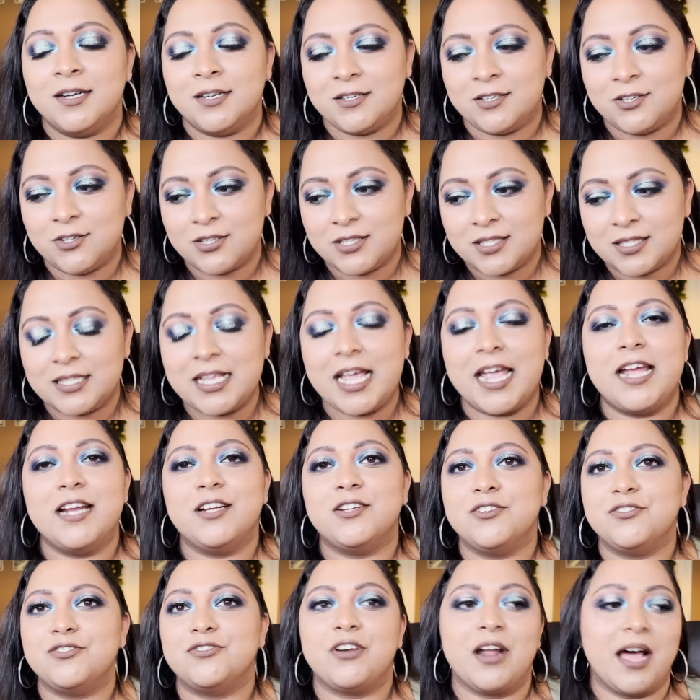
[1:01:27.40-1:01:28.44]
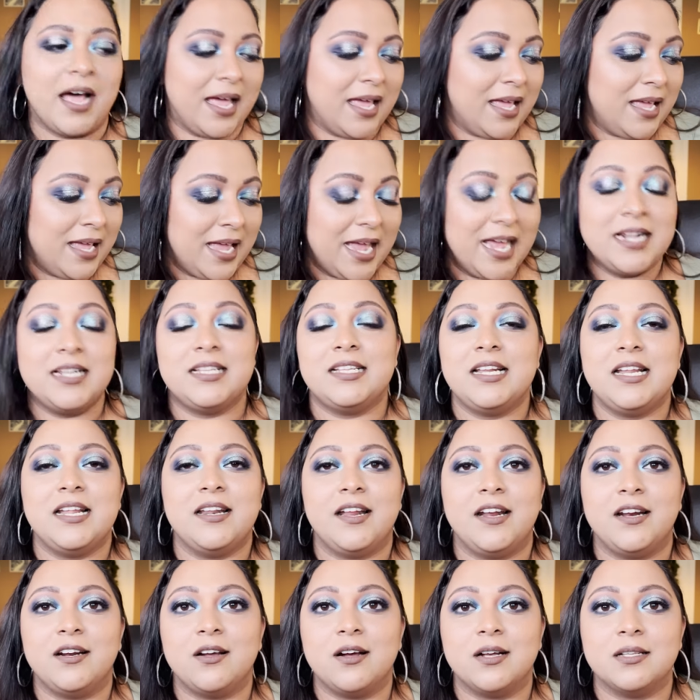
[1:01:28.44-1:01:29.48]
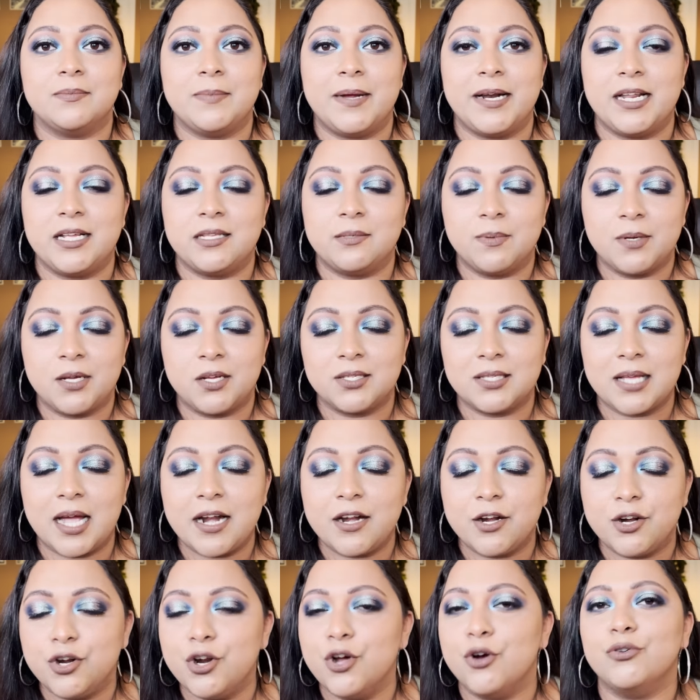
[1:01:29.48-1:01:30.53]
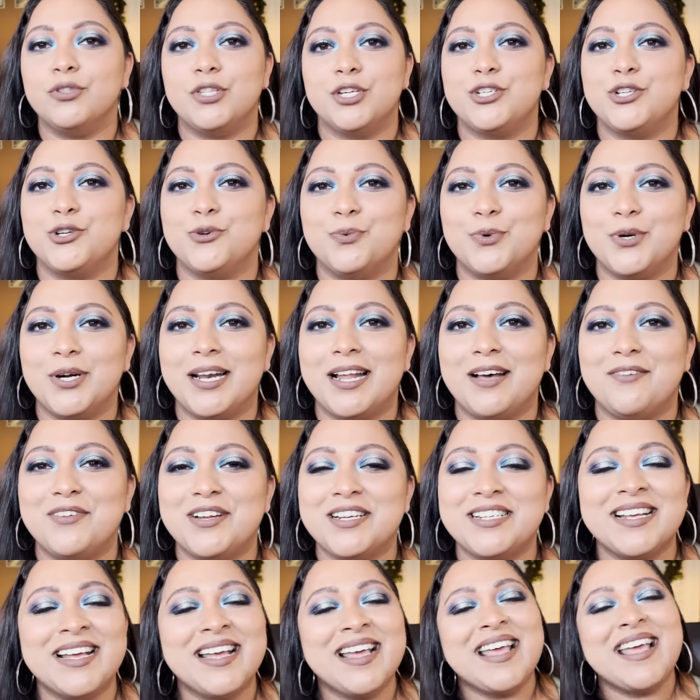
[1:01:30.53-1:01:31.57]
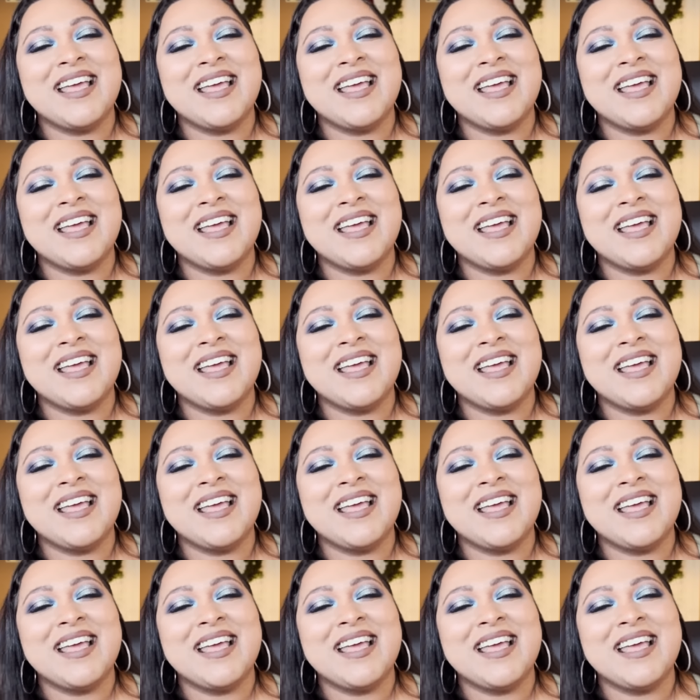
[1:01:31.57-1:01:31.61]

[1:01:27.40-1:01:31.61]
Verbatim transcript: to say to try Ensley Reign Cosmetics because I know that you would love it.